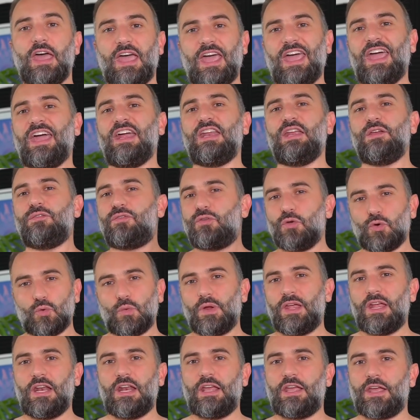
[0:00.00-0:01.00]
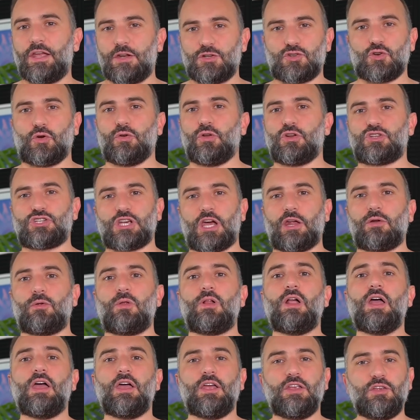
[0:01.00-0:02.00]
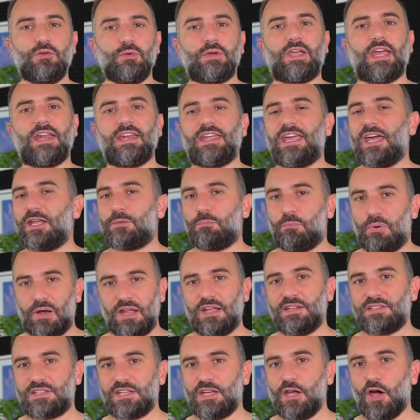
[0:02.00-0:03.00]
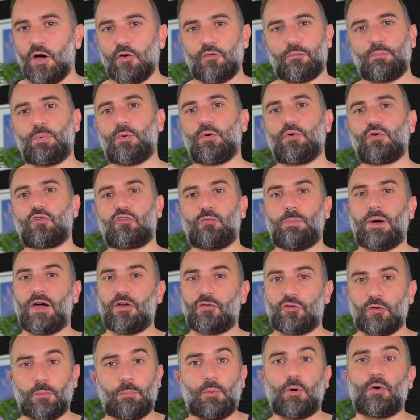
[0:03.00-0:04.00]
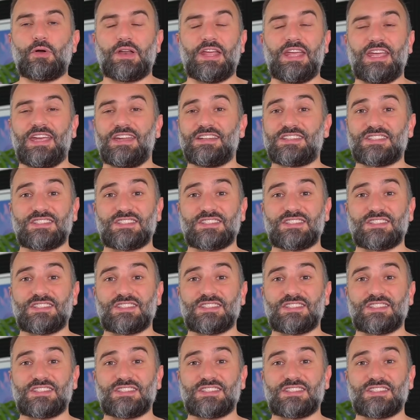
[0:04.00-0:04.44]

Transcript: And if you really enjoy the channel, you can get plenty of perks by supporting it,